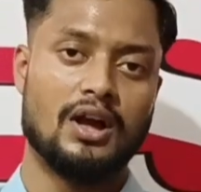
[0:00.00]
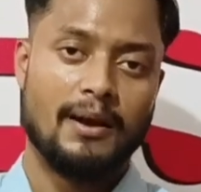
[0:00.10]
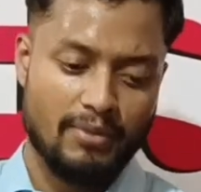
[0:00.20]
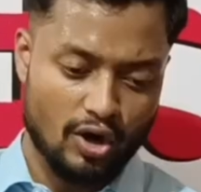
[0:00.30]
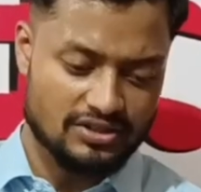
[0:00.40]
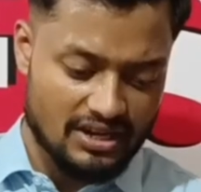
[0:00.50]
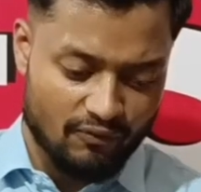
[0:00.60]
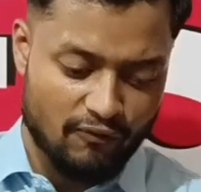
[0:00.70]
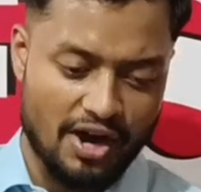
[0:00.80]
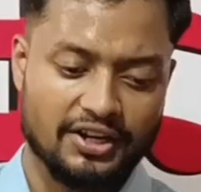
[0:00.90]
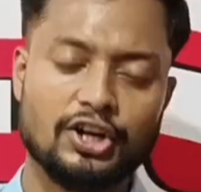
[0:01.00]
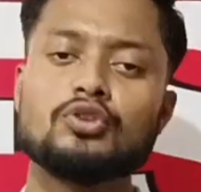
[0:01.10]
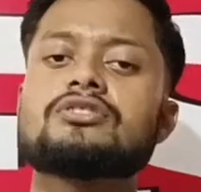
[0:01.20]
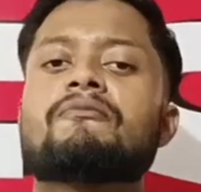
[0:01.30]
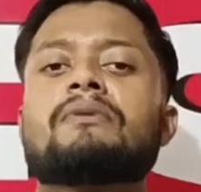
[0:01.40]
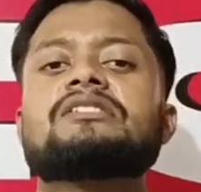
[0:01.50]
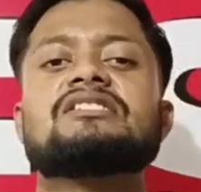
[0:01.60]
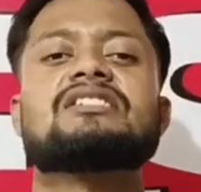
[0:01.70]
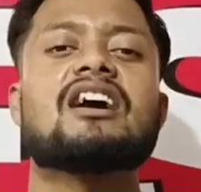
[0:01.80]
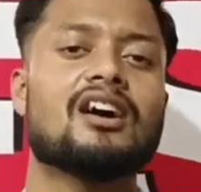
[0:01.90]
Because he wanted to suppress his
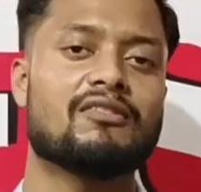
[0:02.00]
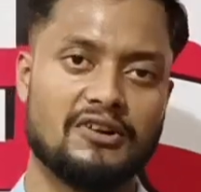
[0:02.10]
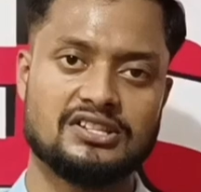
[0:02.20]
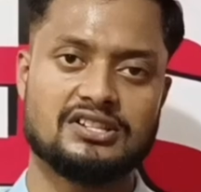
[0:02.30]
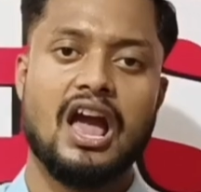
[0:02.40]
hunger first.